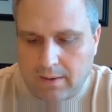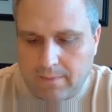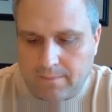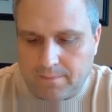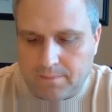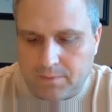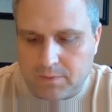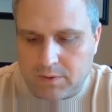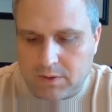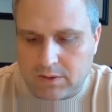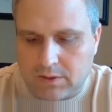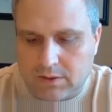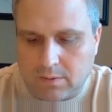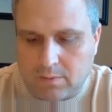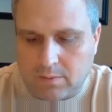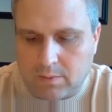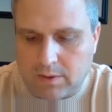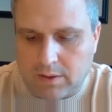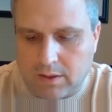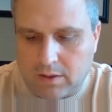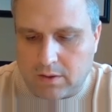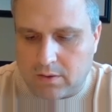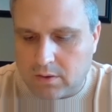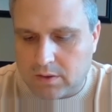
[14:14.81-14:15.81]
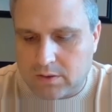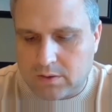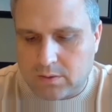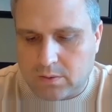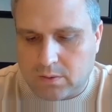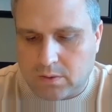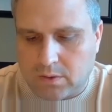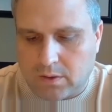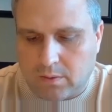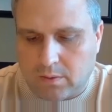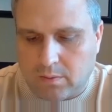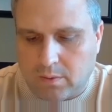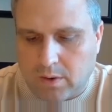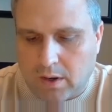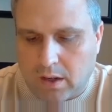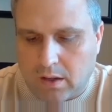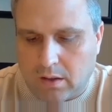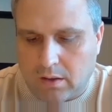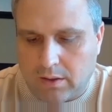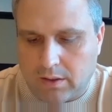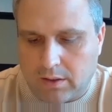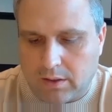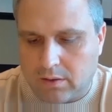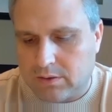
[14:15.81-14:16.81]
just someone that cooks really
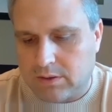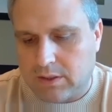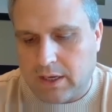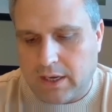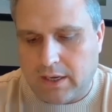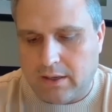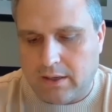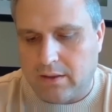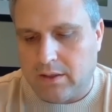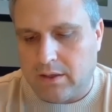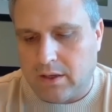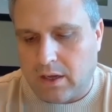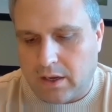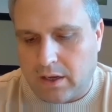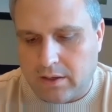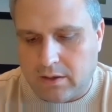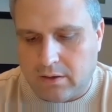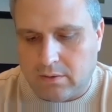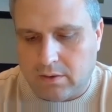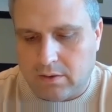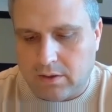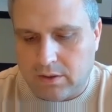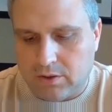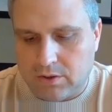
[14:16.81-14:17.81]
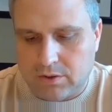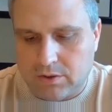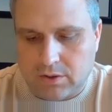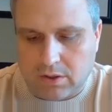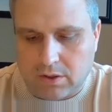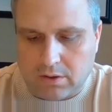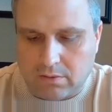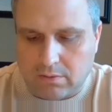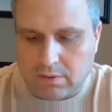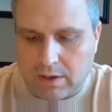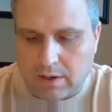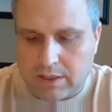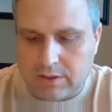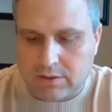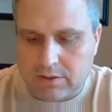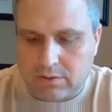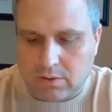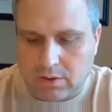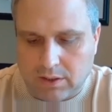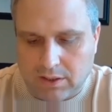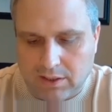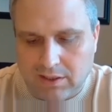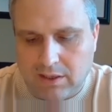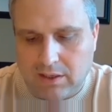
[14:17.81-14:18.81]
well and goes, hey, you should start a
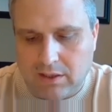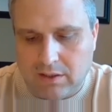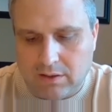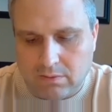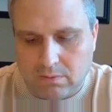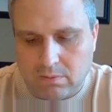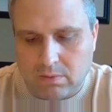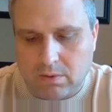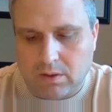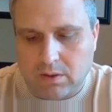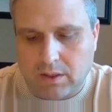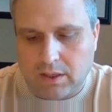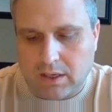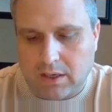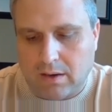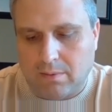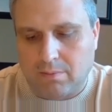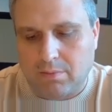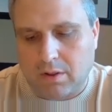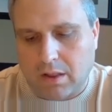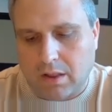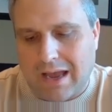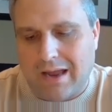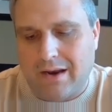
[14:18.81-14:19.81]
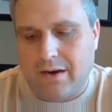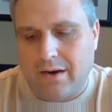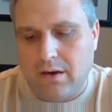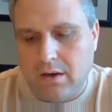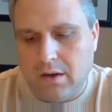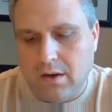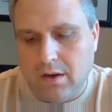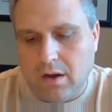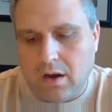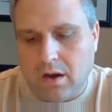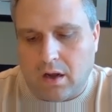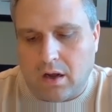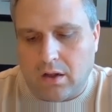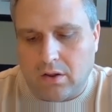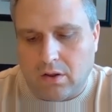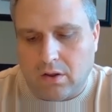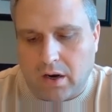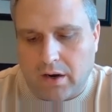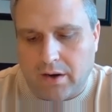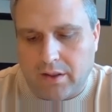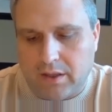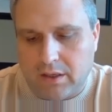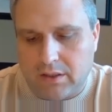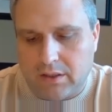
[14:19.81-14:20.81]
restaurant. You need to really, and I'm glad a
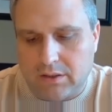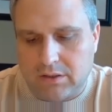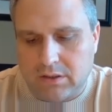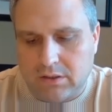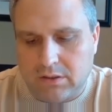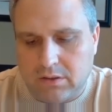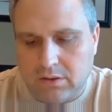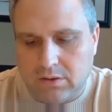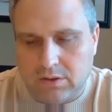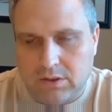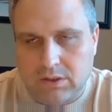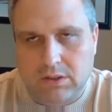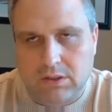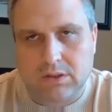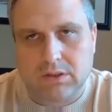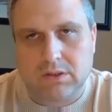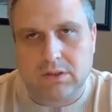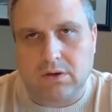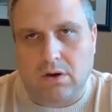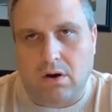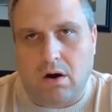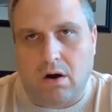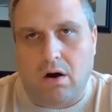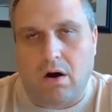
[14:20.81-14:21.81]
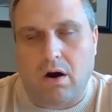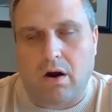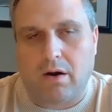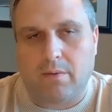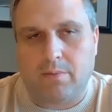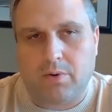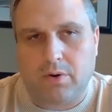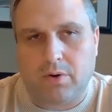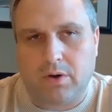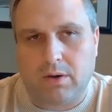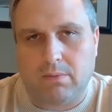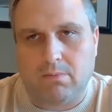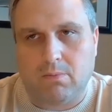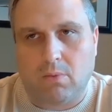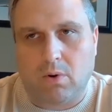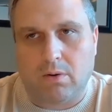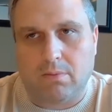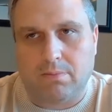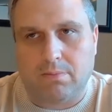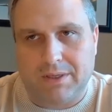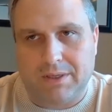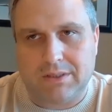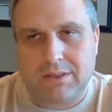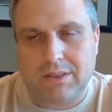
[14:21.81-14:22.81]
lot of the institutions are putting more
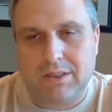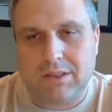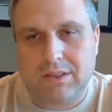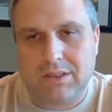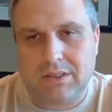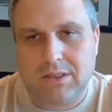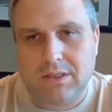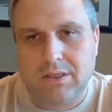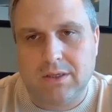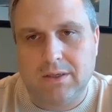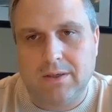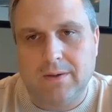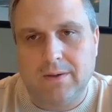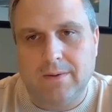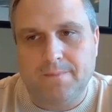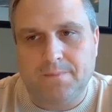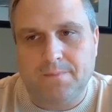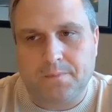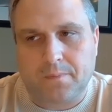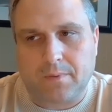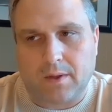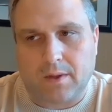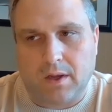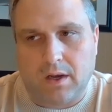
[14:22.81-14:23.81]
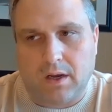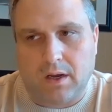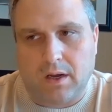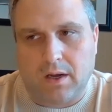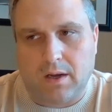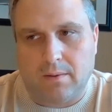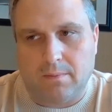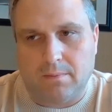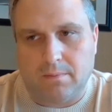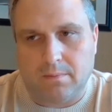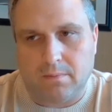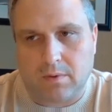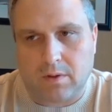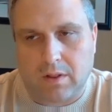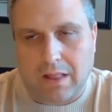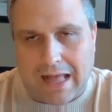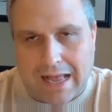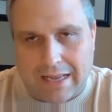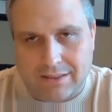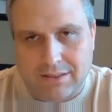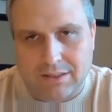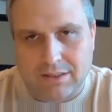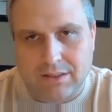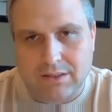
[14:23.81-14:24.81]
business
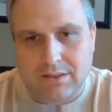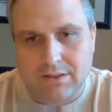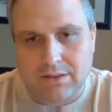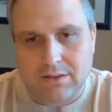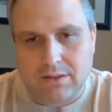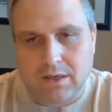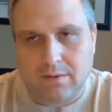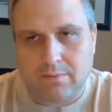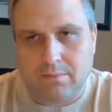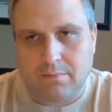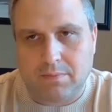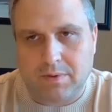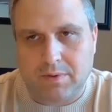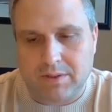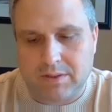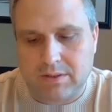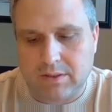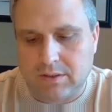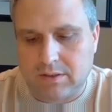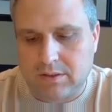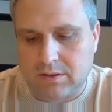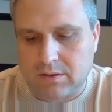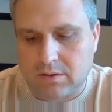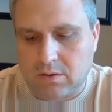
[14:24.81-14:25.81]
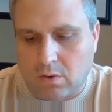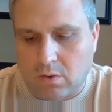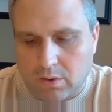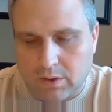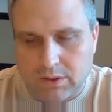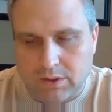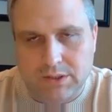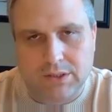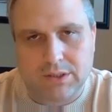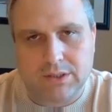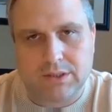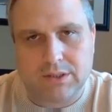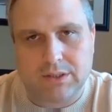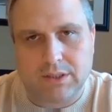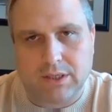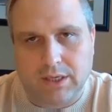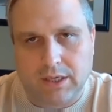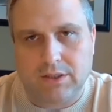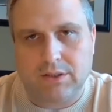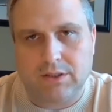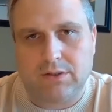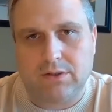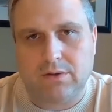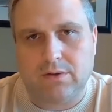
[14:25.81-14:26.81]
classes and business courses
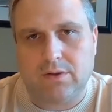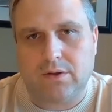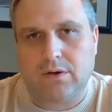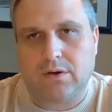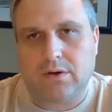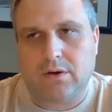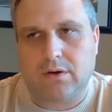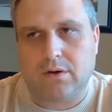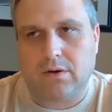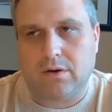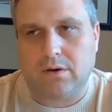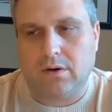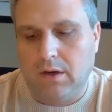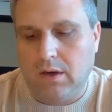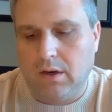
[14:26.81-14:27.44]
into the